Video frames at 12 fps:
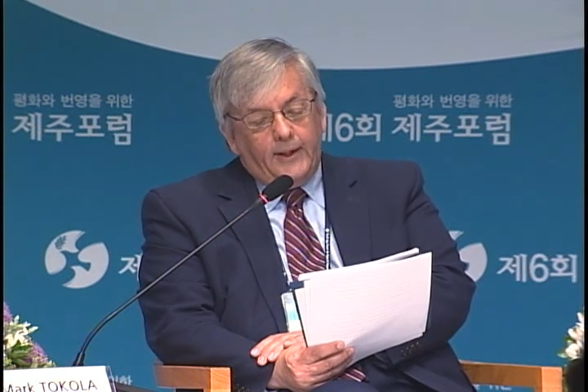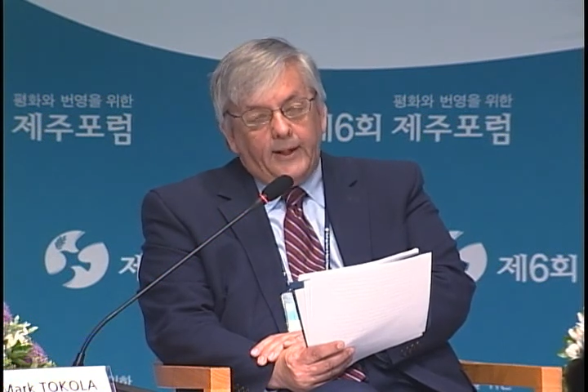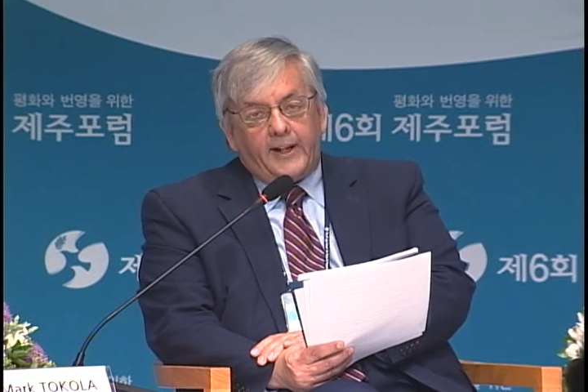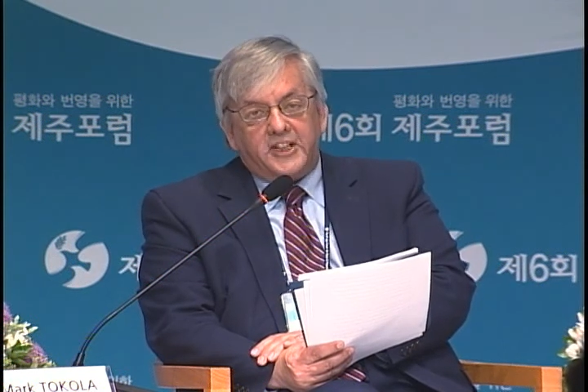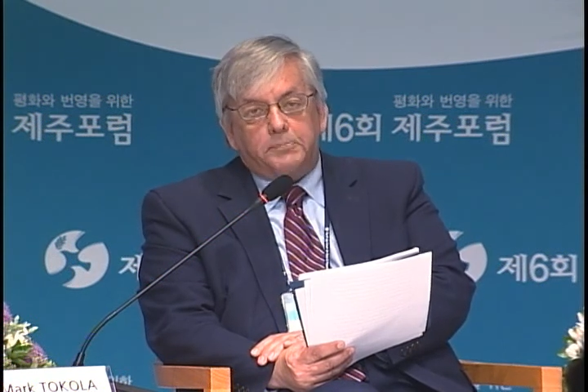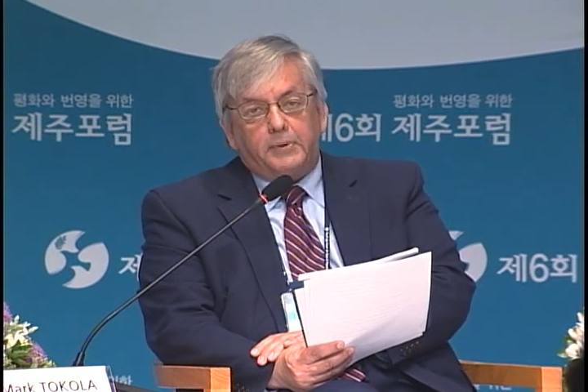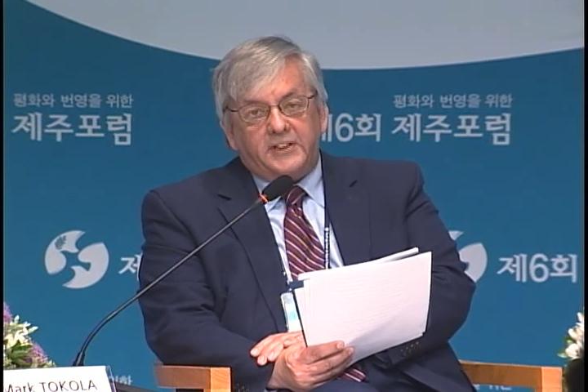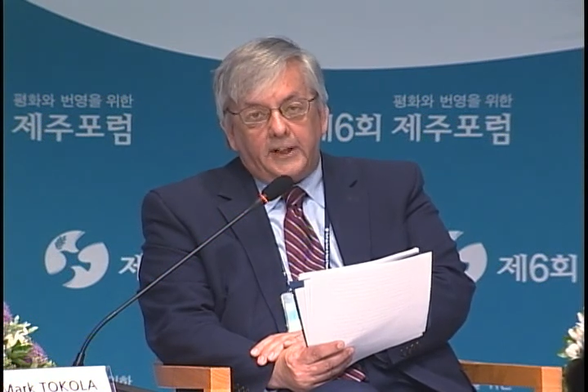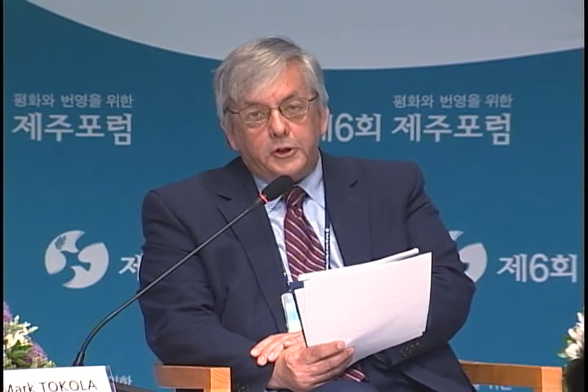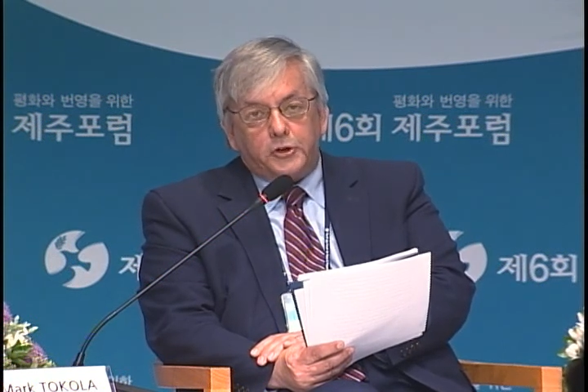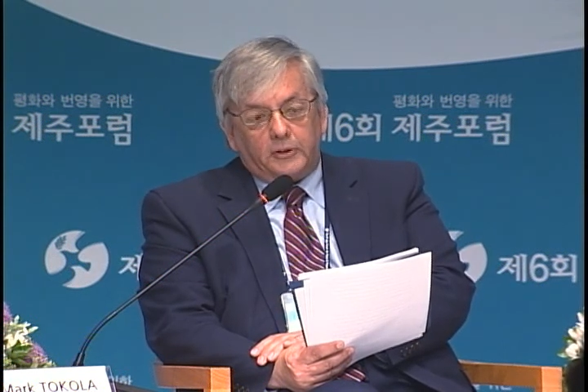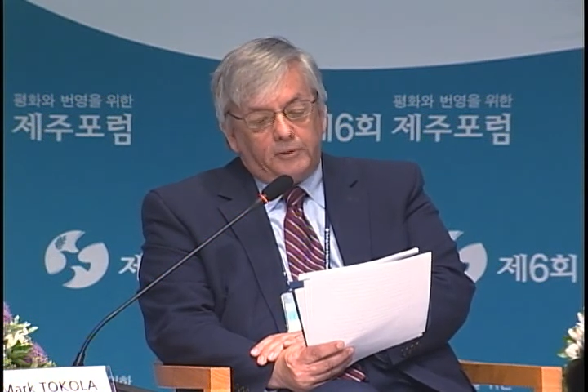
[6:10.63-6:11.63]
it has the
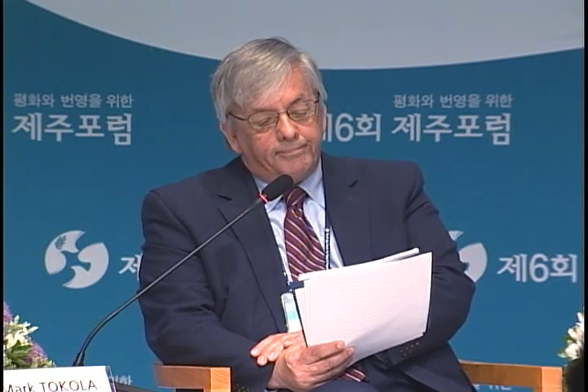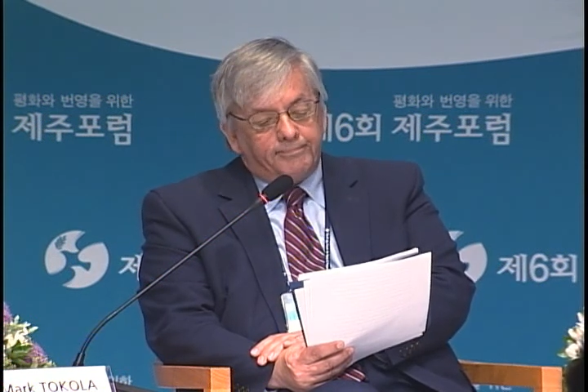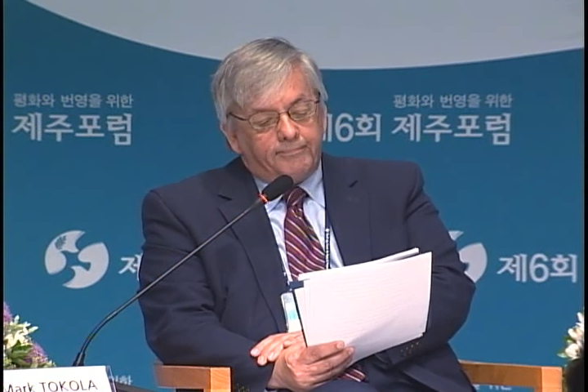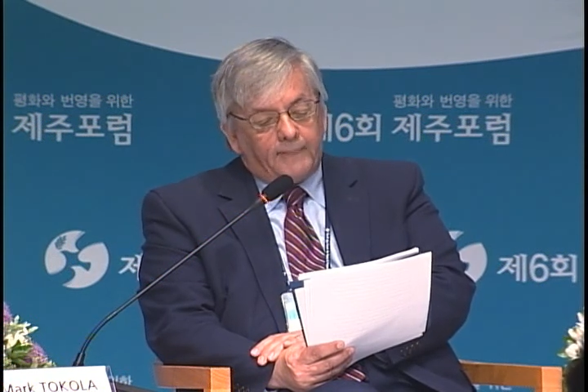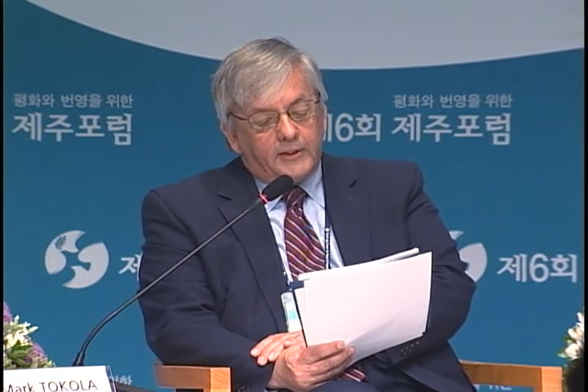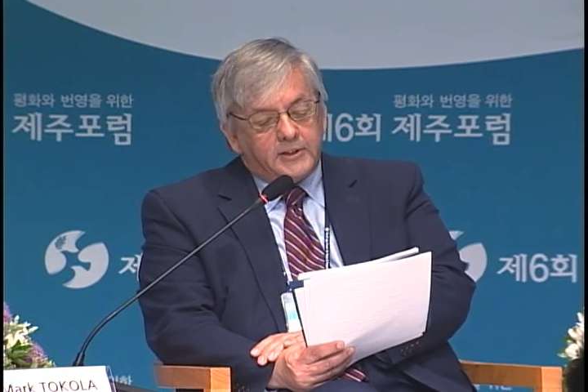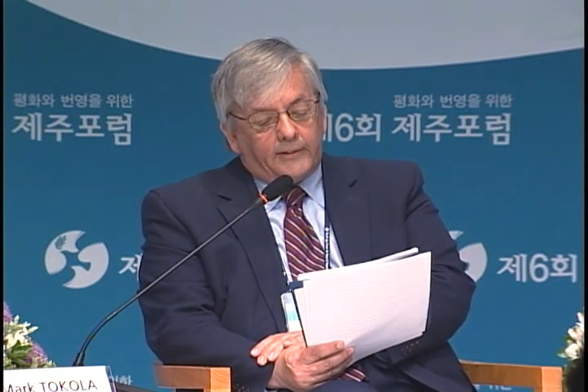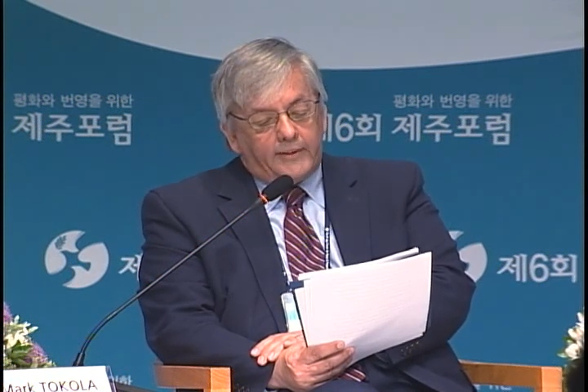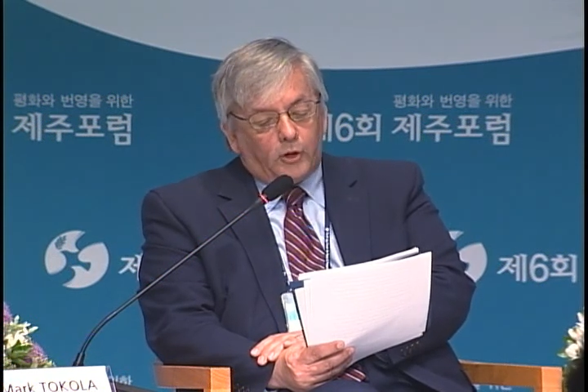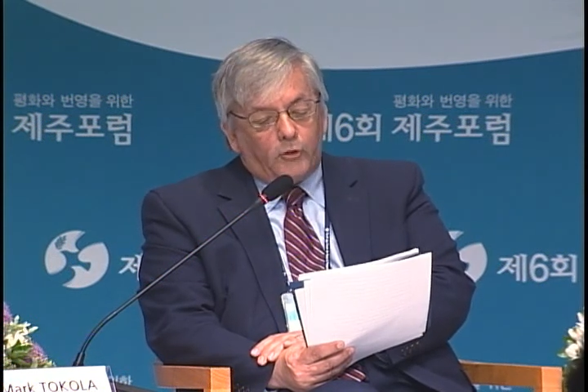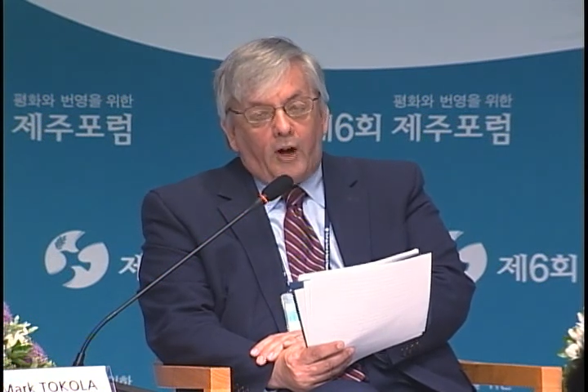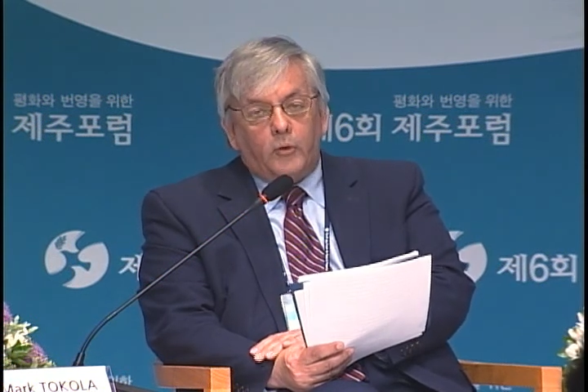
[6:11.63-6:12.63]
potential to lay
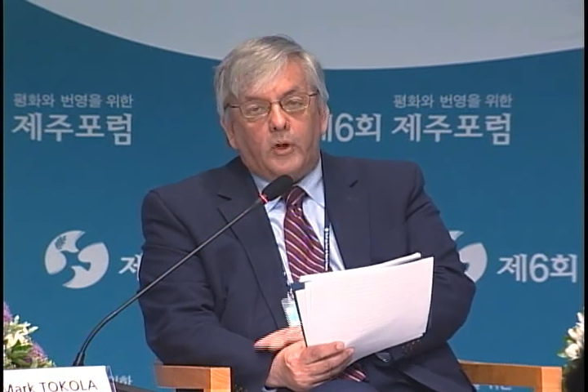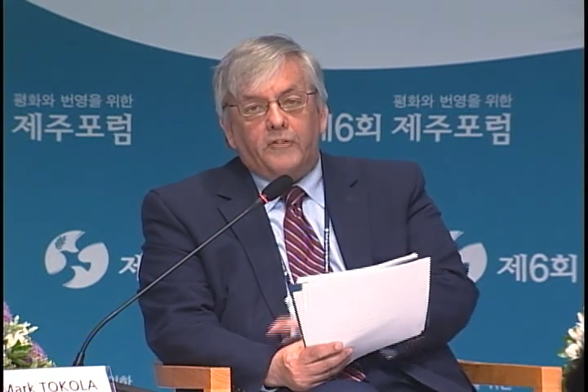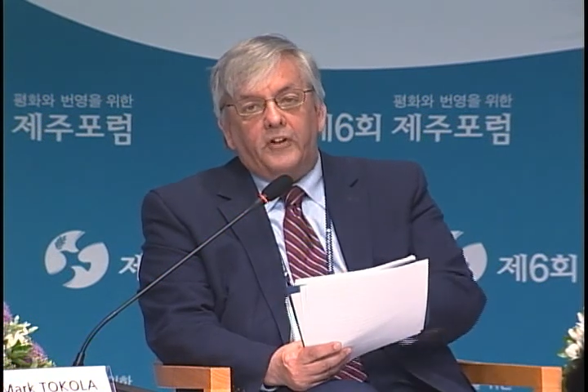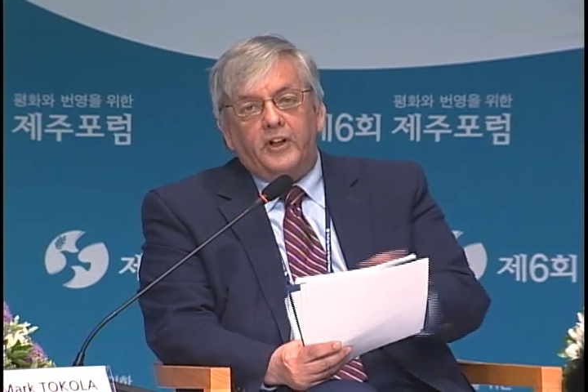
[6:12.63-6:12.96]
the groundwork for